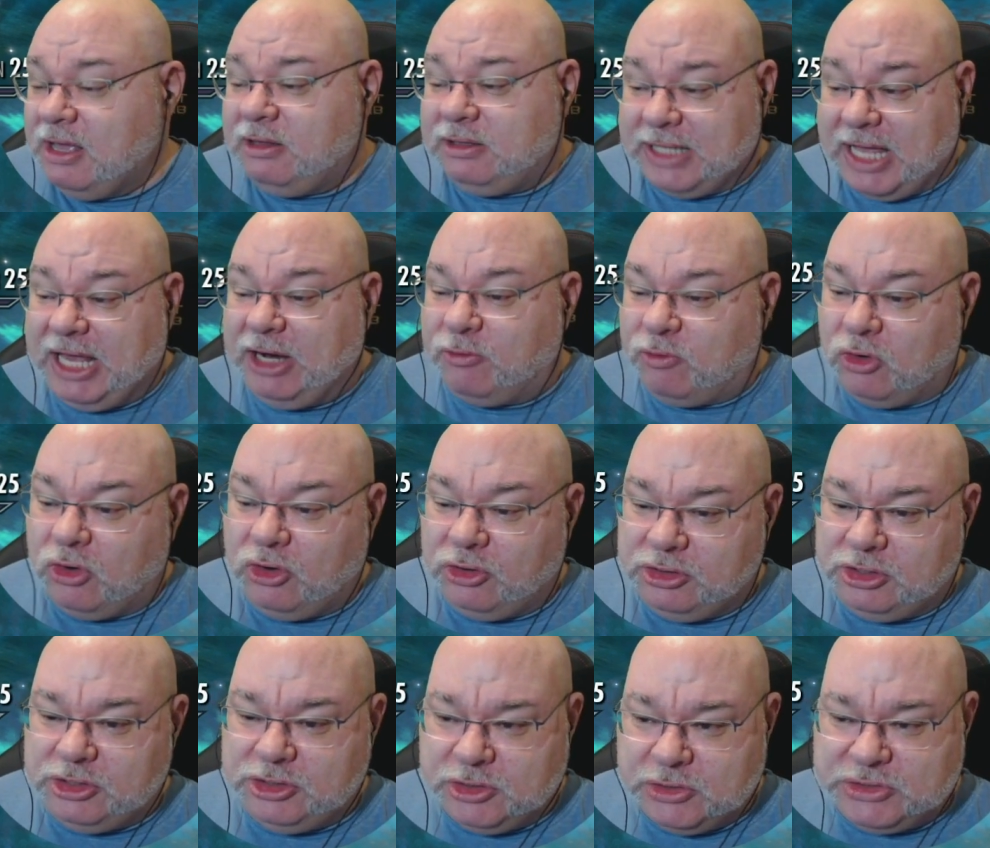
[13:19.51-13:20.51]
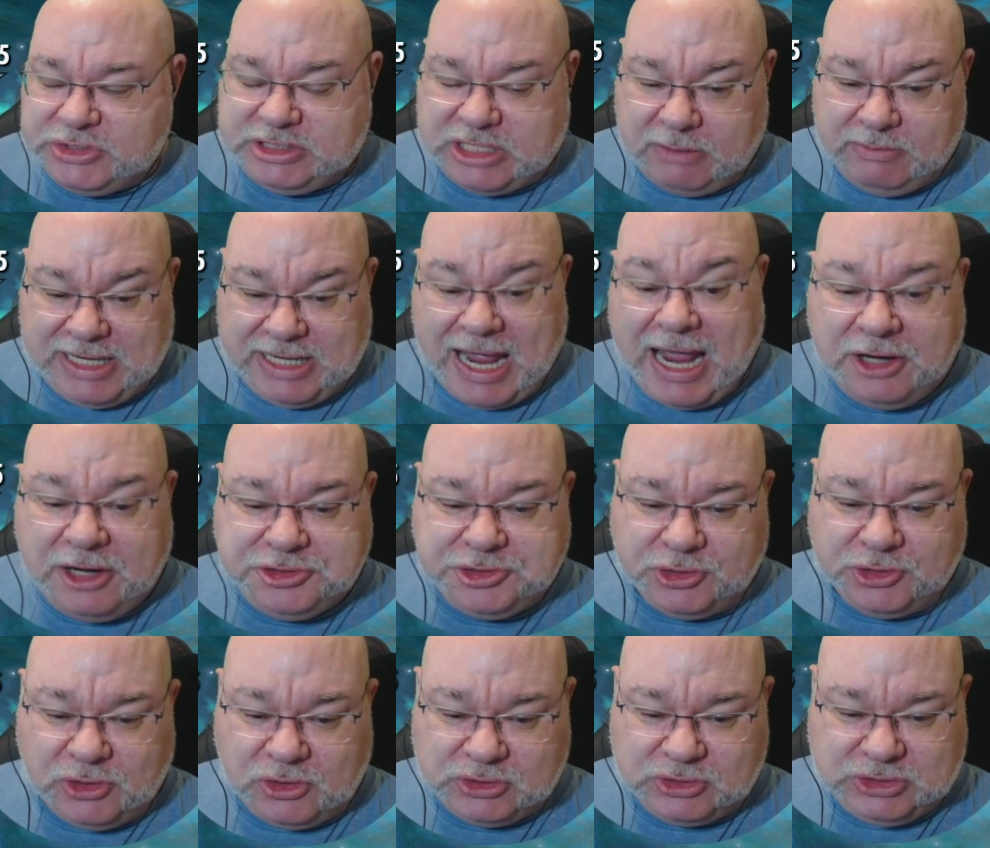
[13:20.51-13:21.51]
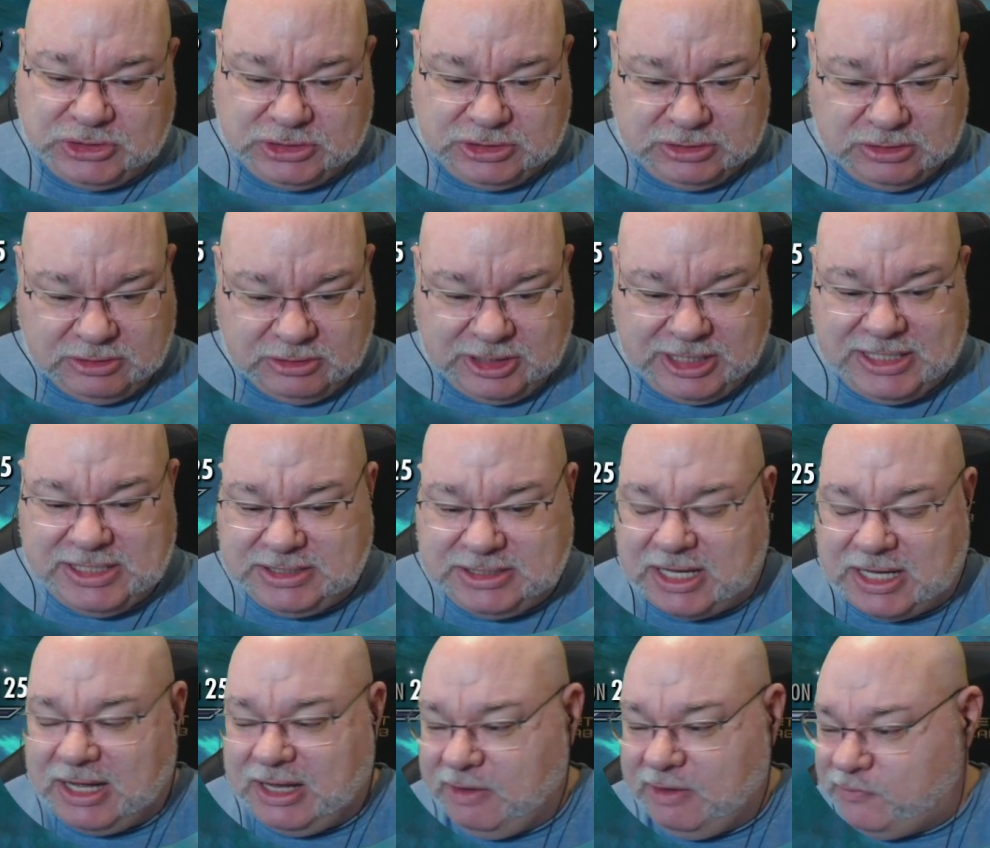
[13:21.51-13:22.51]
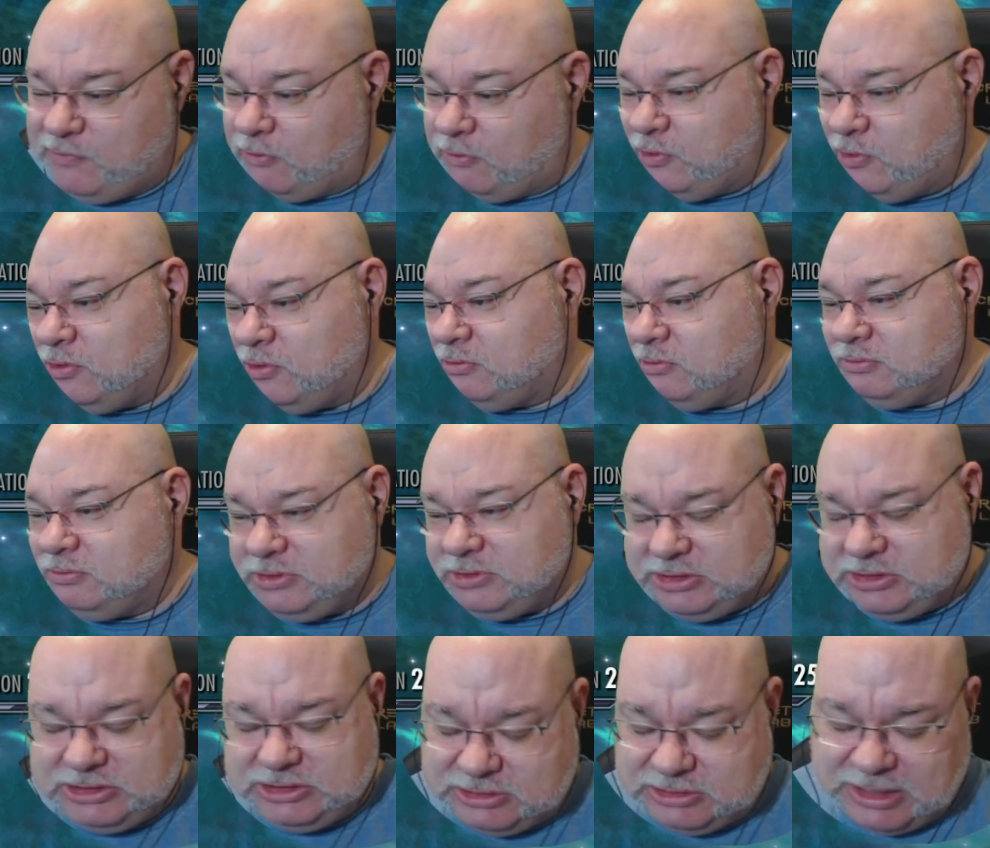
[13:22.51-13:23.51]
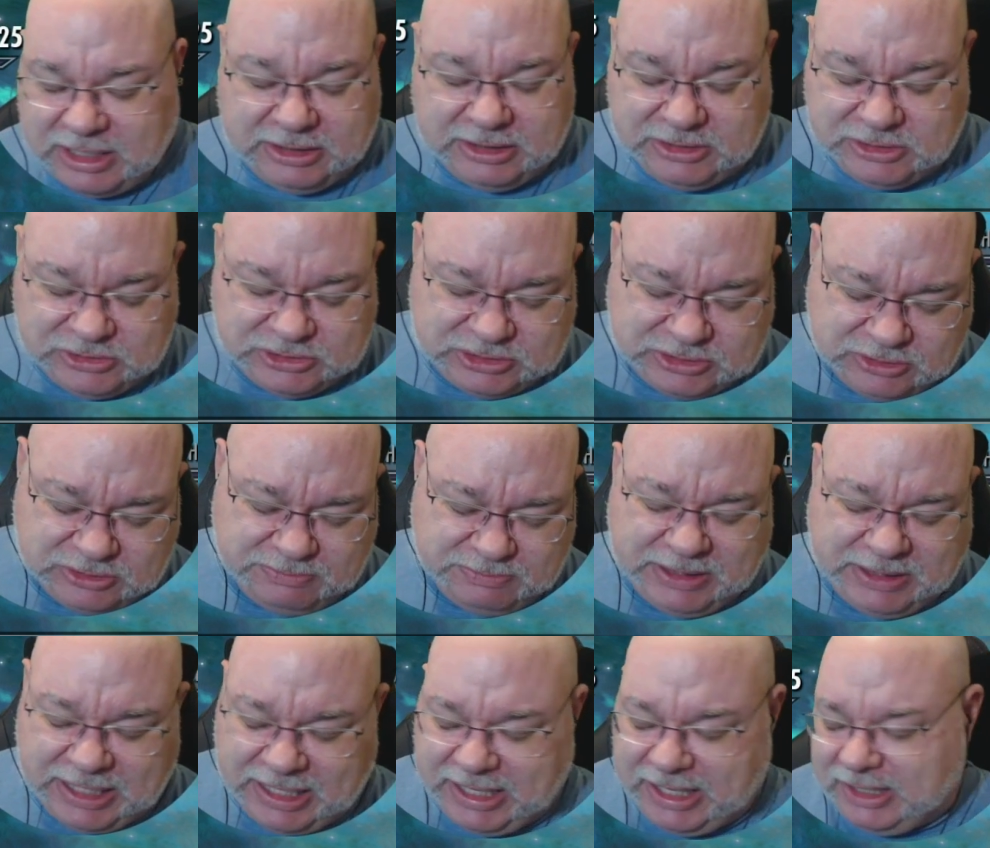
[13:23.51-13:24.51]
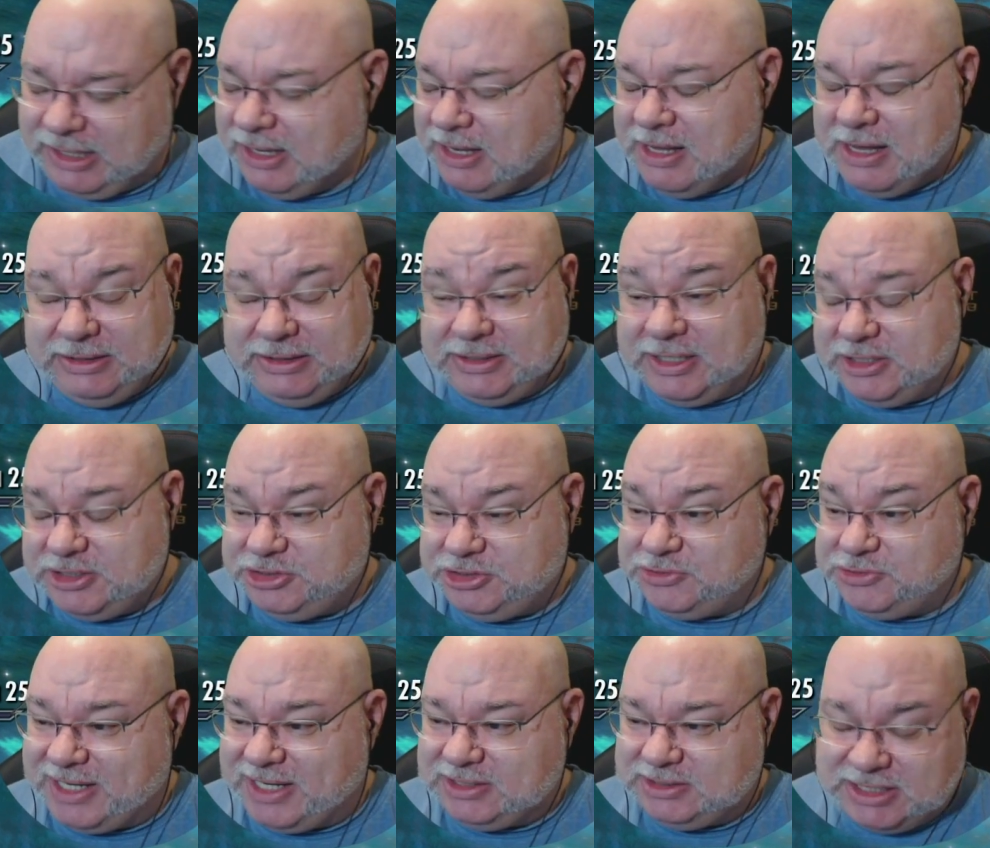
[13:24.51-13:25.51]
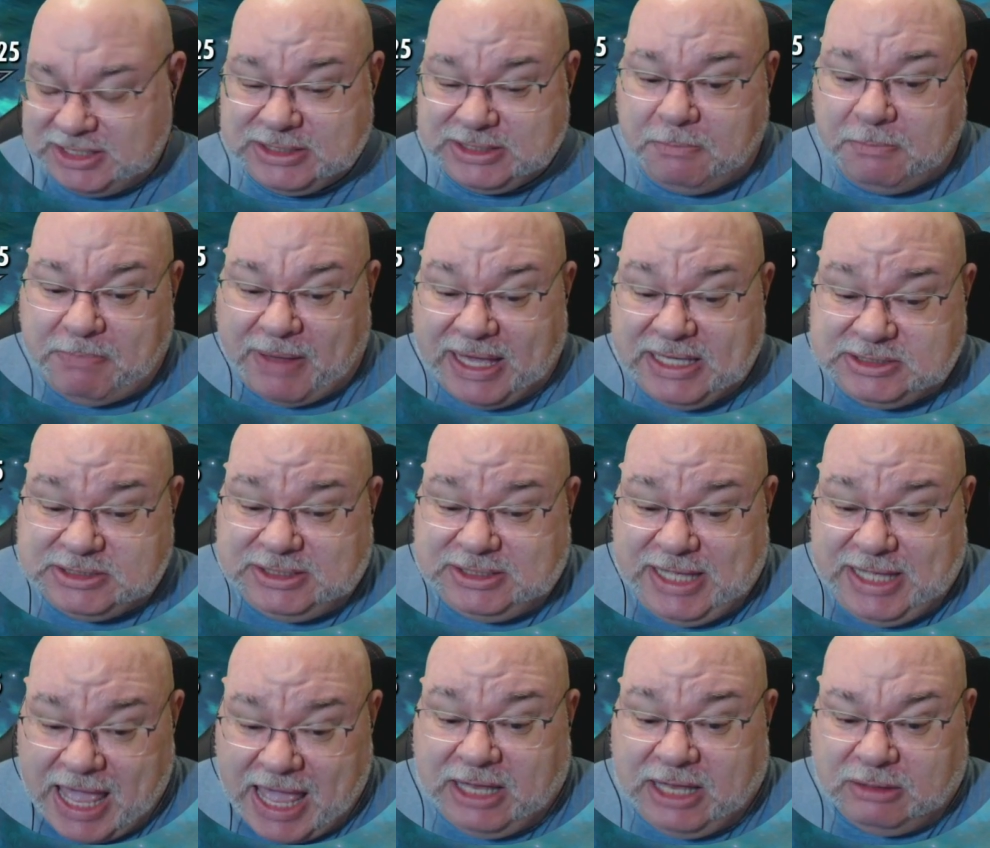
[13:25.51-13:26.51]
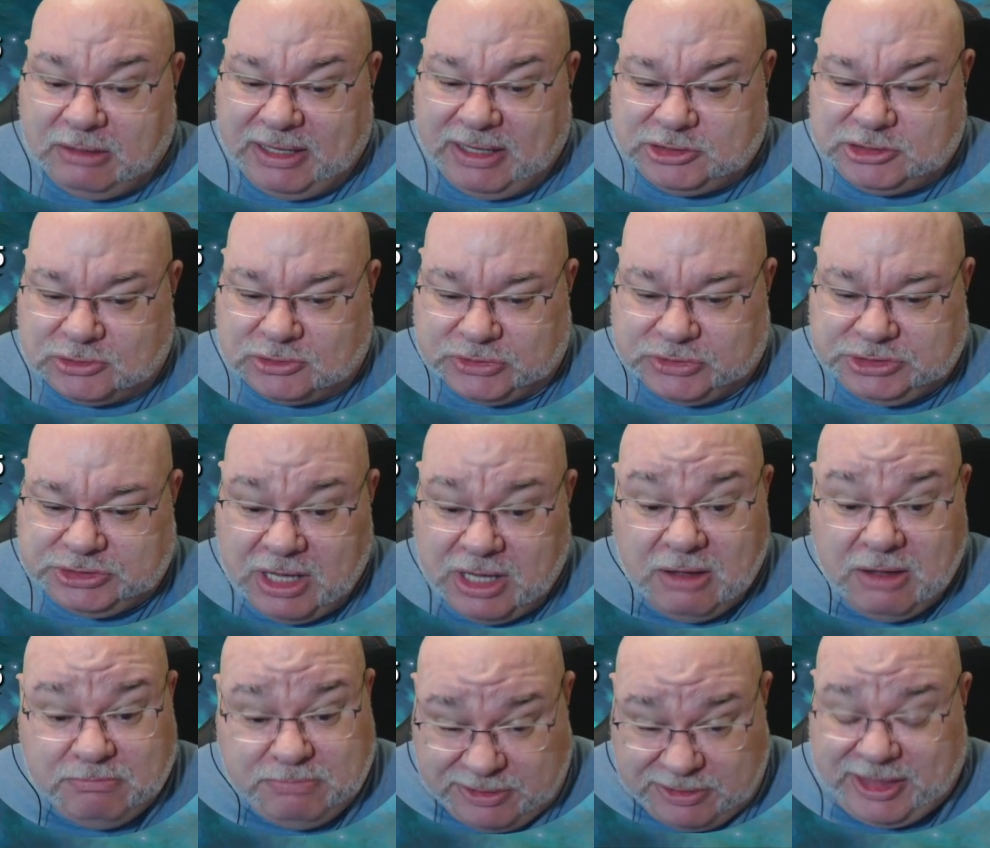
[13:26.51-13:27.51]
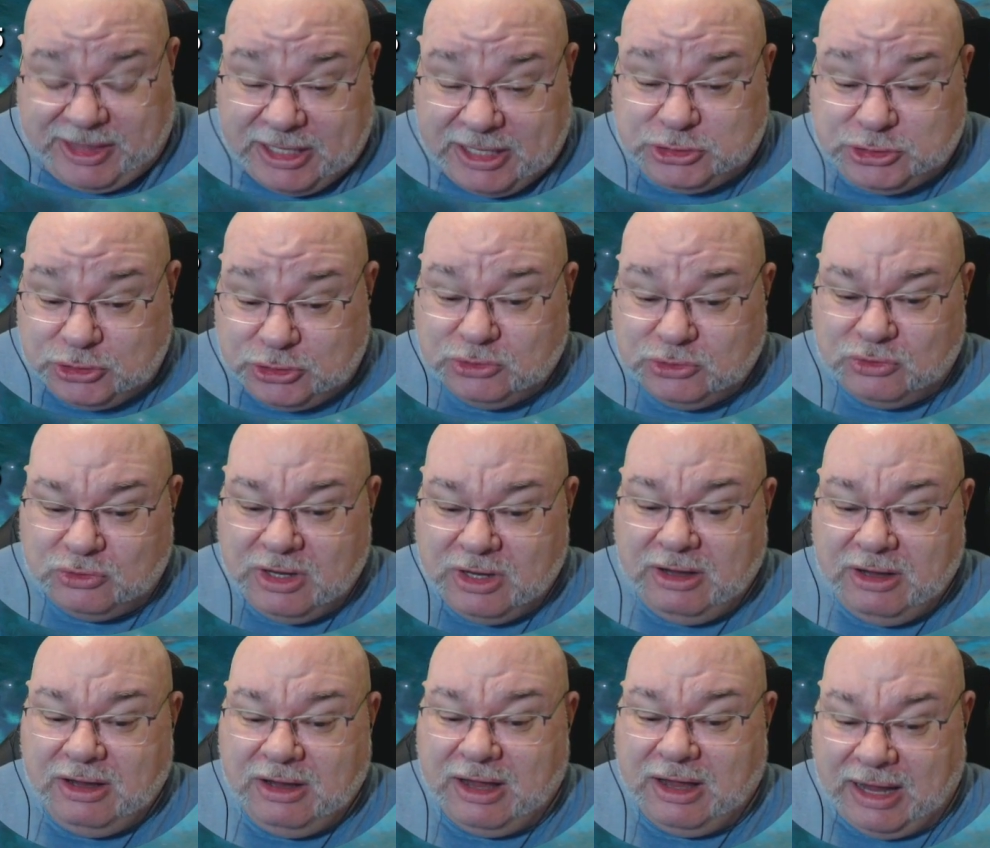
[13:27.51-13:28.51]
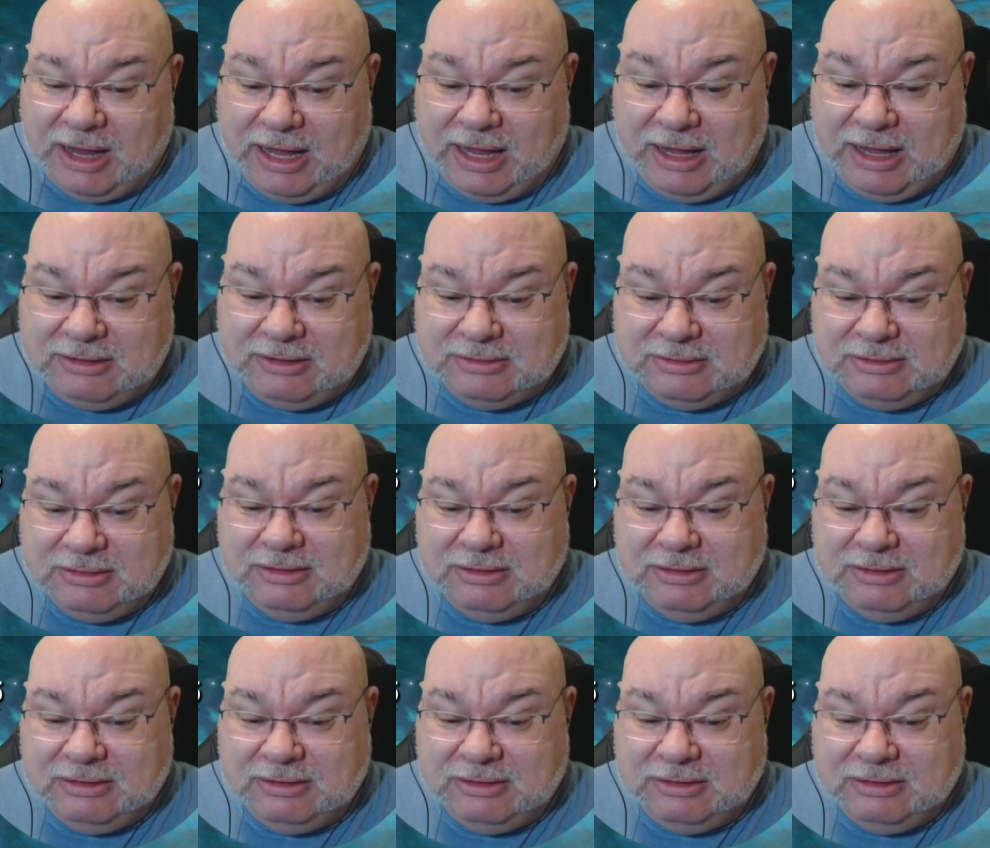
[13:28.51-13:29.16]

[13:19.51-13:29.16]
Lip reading: Later on, you summon Atronachs. These are, if you're used to playing Dungeons and Dragons, these are basically elementals, but they too are